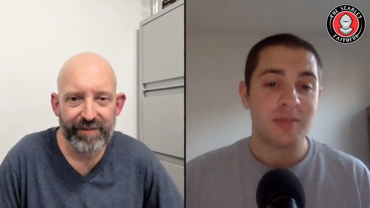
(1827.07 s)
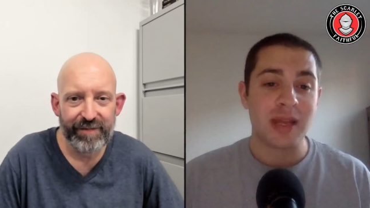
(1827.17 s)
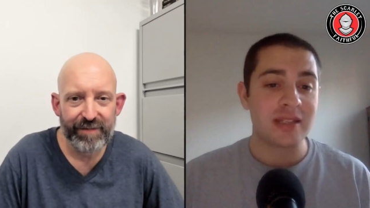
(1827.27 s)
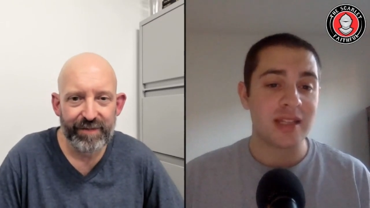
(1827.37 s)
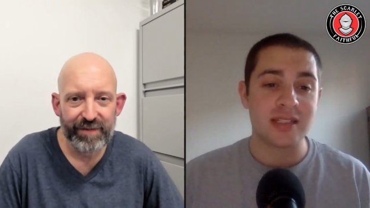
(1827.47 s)

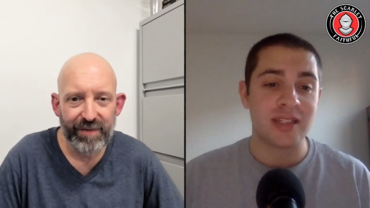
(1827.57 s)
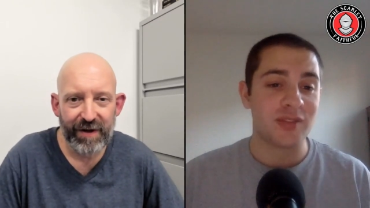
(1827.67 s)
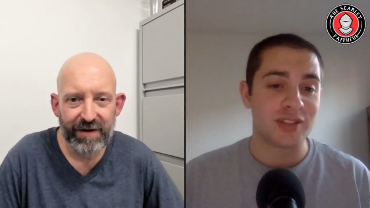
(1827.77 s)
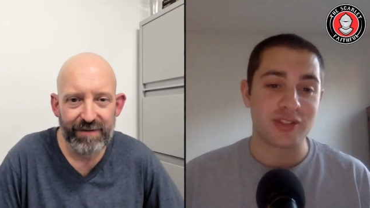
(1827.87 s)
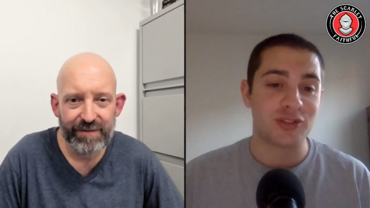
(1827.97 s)
Speaker 1: Penn State's
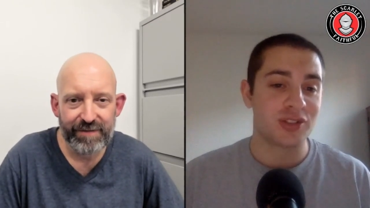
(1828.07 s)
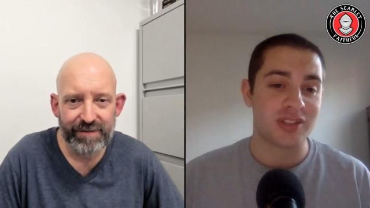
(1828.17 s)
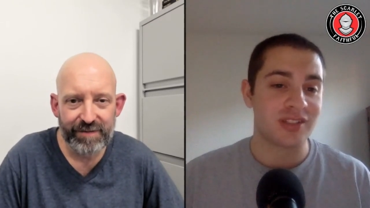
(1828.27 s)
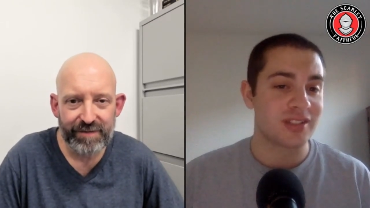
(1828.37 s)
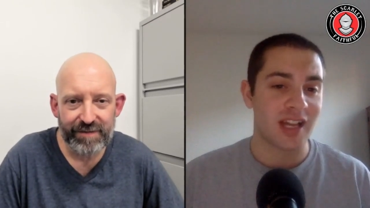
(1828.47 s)
defense is
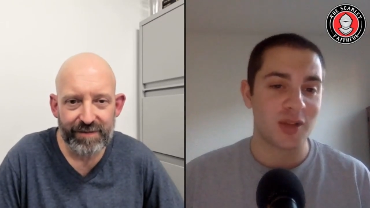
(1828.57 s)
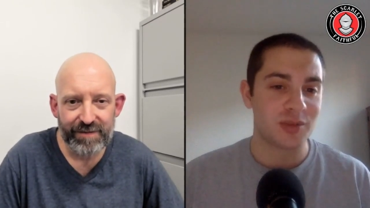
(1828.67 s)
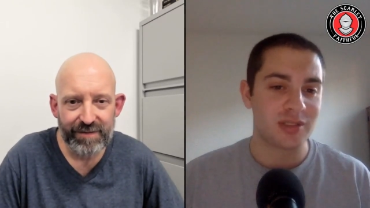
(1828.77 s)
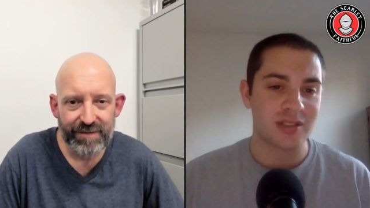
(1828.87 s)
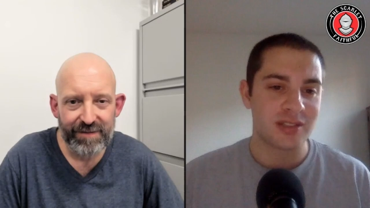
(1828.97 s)
just as good as
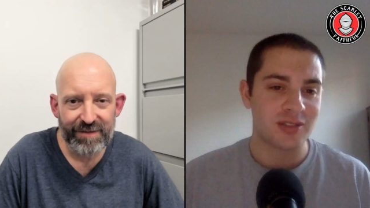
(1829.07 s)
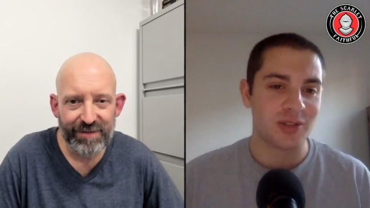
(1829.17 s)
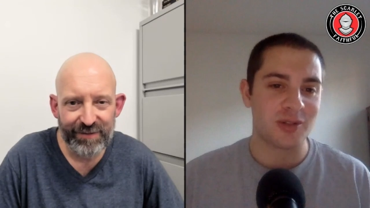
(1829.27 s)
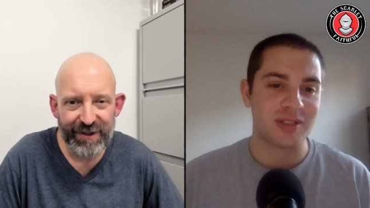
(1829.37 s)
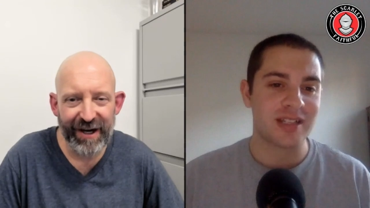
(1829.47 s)
Iowa's.
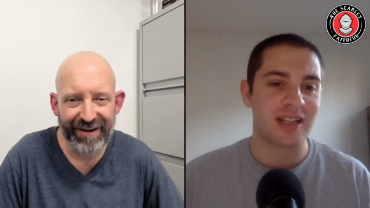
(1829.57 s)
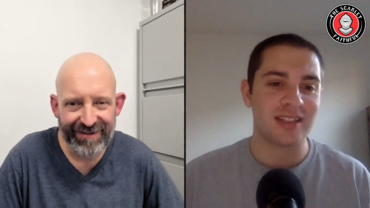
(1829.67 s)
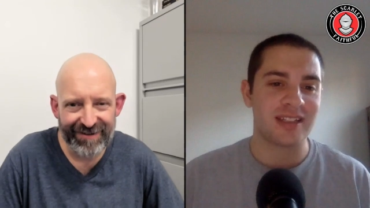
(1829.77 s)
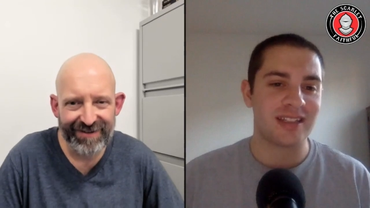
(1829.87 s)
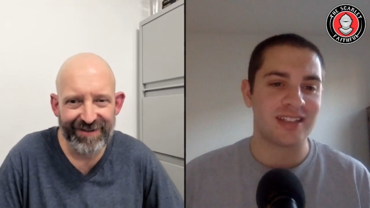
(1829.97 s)
So it's not
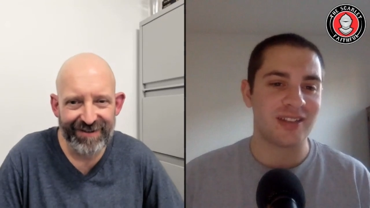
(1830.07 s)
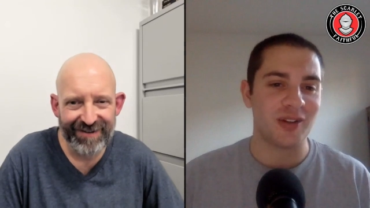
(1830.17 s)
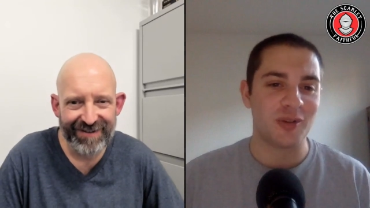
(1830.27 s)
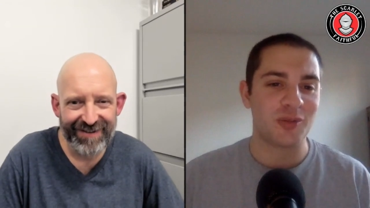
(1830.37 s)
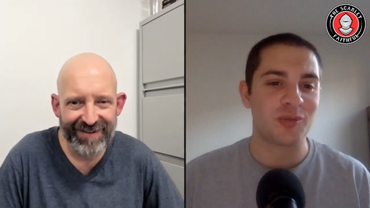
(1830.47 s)
like, you
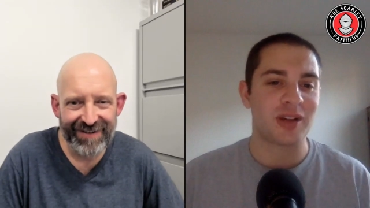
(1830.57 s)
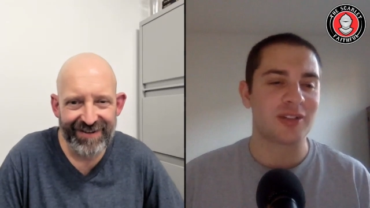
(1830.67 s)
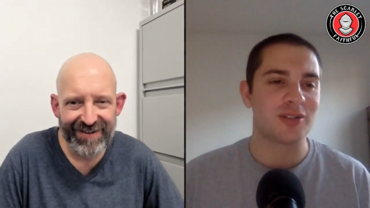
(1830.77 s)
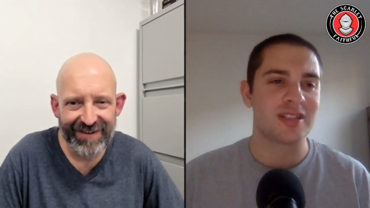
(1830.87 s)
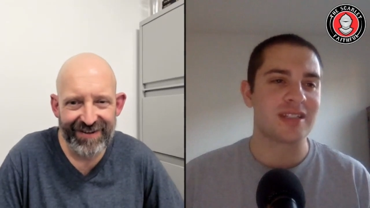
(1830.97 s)
know,
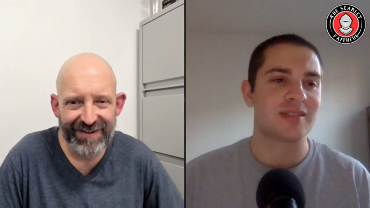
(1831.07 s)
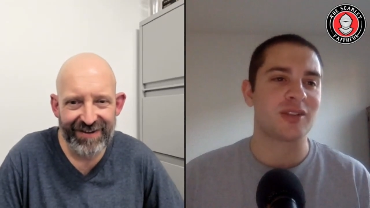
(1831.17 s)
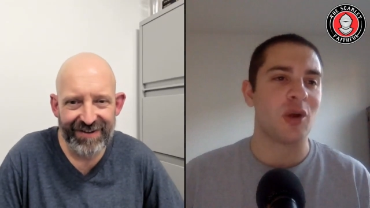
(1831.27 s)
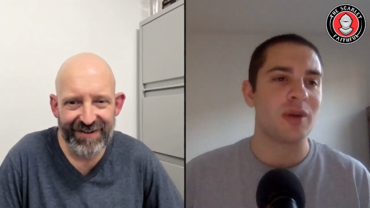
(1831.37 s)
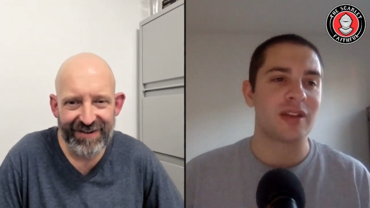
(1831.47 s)
Rutgers is
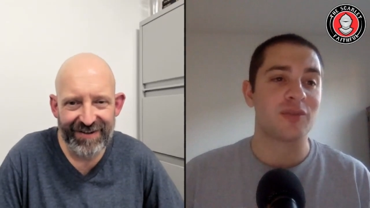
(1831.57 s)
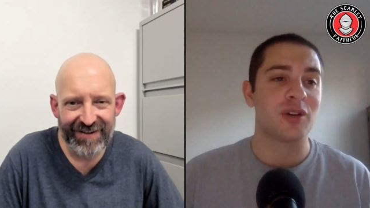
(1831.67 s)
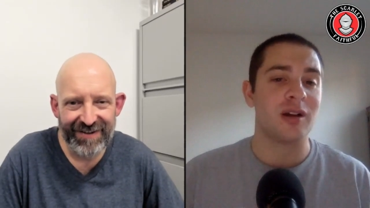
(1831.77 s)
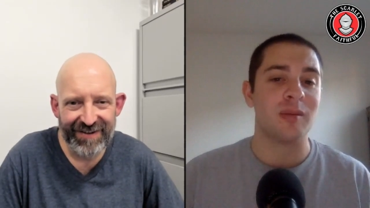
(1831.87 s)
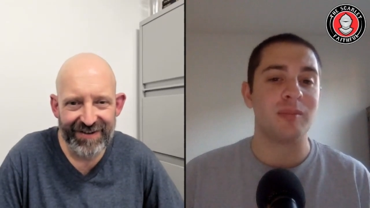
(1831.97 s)
going
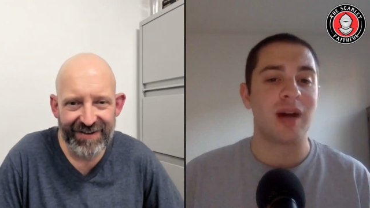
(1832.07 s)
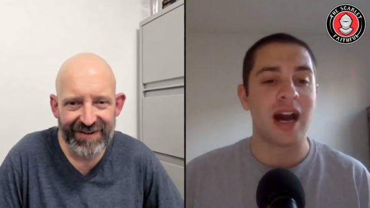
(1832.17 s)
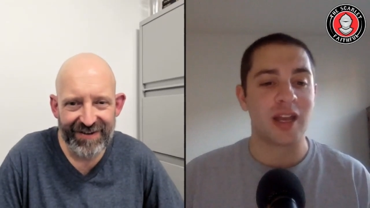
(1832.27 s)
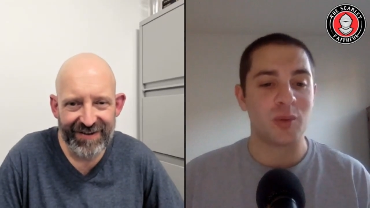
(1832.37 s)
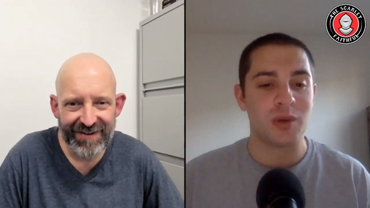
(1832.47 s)
from
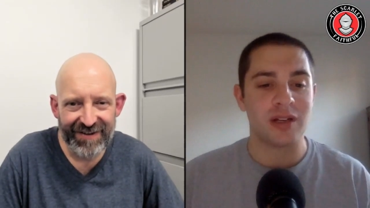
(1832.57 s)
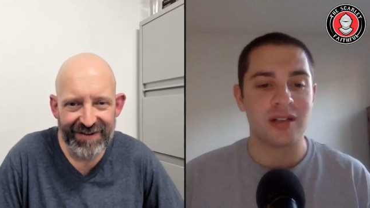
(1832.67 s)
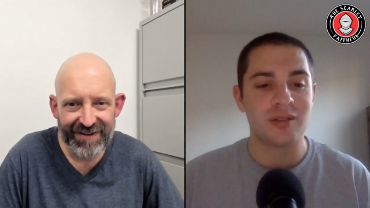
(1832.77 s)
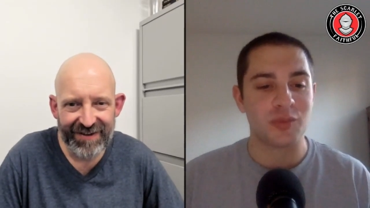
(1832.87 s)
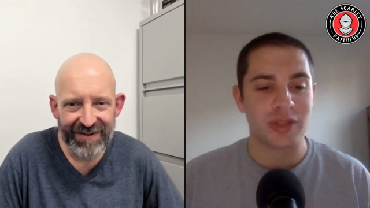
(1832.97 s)

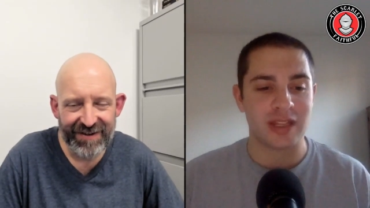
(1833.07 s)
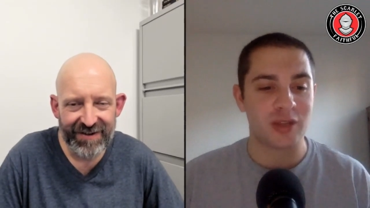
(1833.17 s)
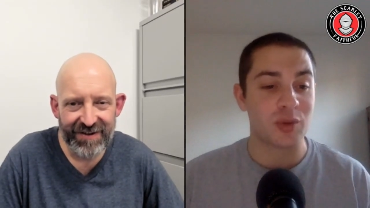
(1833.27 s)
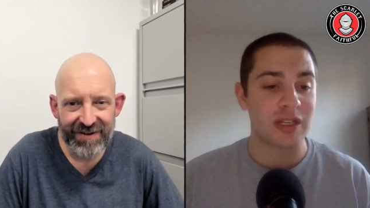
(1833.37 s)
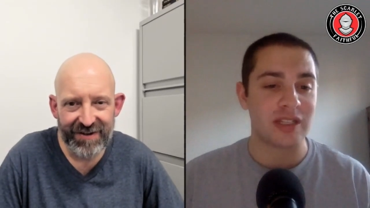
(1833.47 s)
Iowa with a
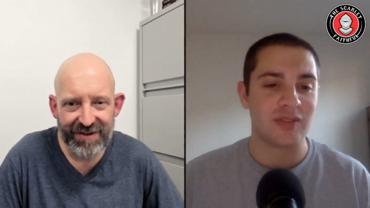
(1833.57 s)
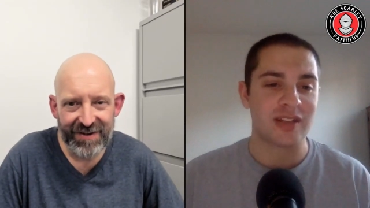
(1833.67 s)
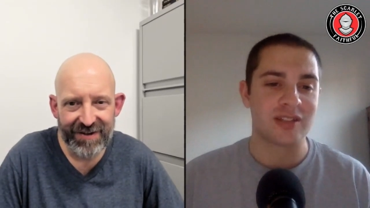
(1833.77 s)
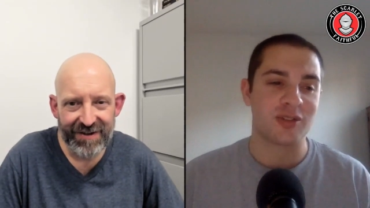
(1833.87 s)
great defense